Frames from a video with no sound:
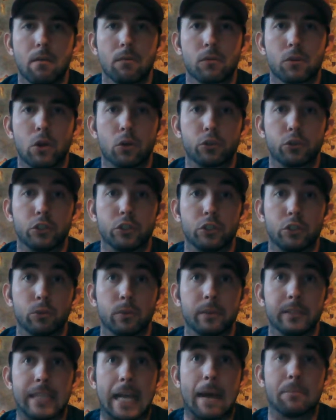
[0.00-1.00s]
cultures
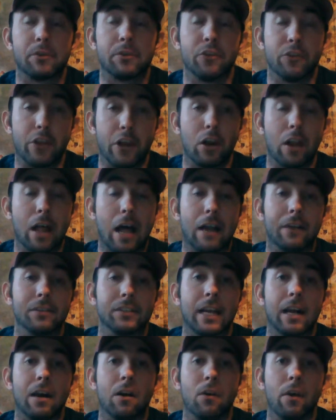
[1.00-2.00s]
to adapt to their
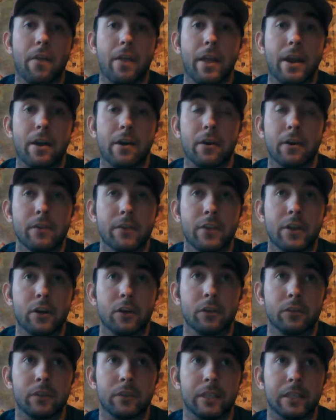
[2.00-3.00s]
lifestyle and
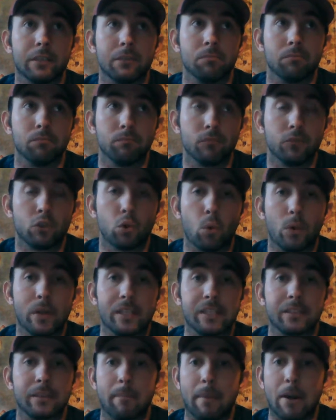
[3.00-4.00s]
their
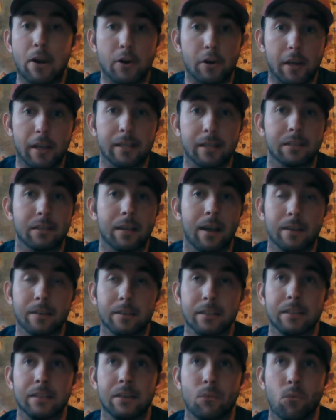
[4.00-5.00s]
choice. America
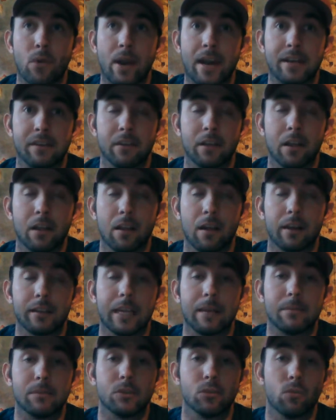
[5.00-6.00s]
is a way a lot of
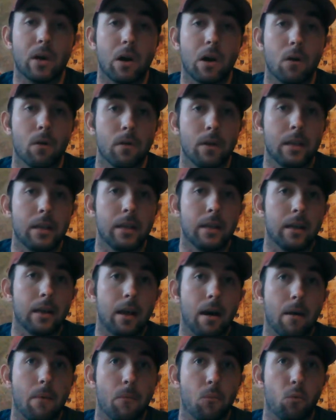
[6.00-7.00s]
times as well,
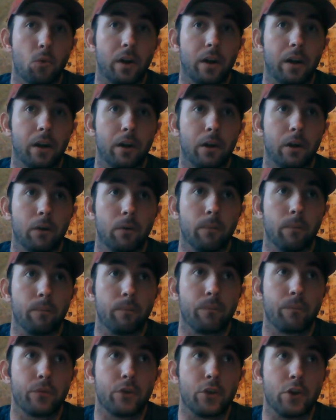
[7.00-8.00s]
where
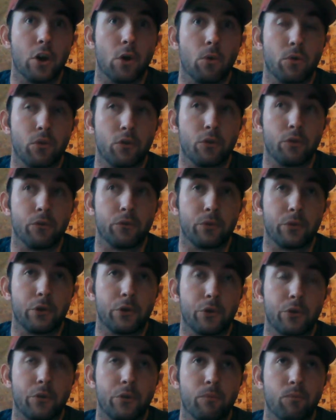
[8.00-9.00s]

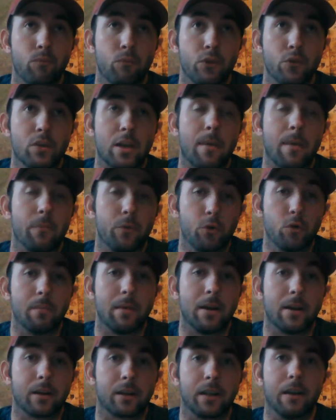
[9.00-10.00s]
when you come to
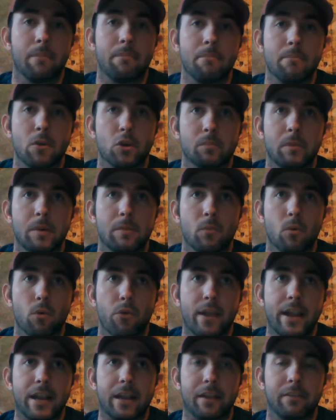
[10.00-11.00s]
America, most people
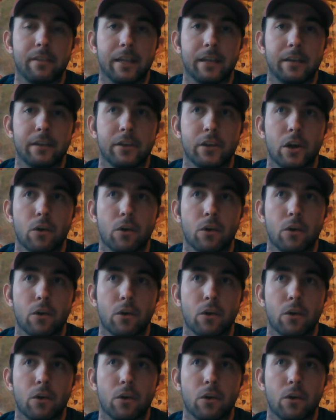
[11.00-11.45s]
think that